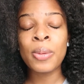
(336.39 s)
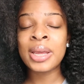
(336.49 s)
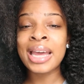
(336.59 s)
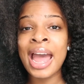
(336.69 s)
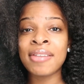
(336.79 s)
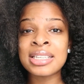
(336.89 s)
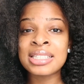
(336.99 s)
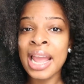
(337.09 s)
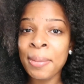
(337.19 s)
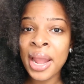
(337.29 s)
We could have the
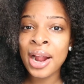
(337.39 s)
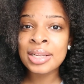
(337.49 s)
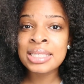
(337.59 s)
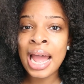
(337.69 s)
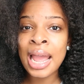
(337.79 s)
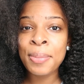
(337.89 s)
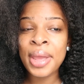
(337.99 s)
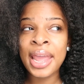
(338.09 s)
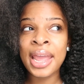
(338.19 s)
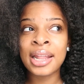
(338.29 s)
same hair type
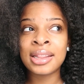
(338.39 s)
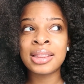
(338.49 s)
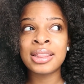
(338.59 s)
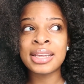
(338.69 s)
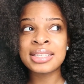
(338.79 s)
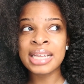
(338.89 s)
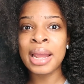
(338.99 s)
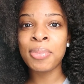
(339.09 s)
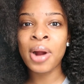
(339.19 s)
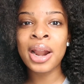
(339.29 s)
and the
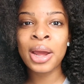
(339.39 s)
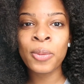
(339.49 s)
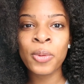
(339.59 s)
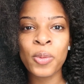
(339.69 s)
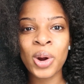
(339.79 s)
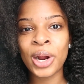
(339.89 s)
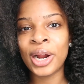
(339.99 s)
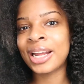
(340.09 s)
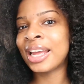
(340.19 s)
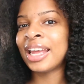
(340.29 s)
same product will
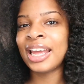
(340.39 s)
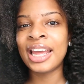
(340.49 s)
work